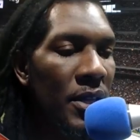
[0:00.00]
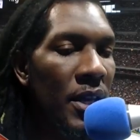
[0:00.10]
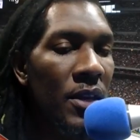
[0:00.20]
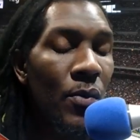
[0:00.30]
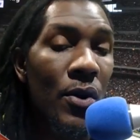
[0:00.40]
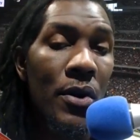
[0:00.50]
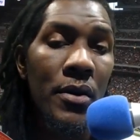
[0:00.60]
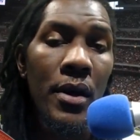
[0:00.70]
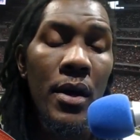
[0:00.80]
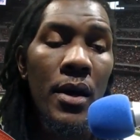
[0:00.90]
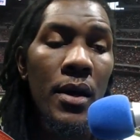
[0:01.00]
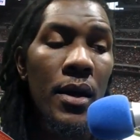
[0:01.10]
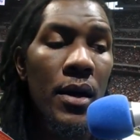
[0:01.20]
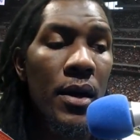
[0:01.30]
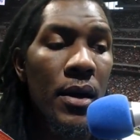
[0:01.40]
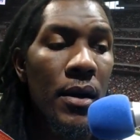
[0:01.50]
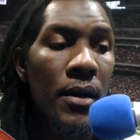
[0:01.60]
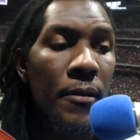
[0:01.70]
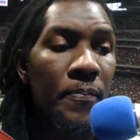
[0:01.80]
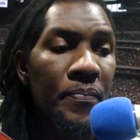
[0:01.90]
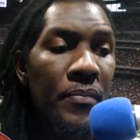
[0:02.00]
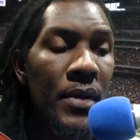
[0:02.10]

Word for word: the keyword um,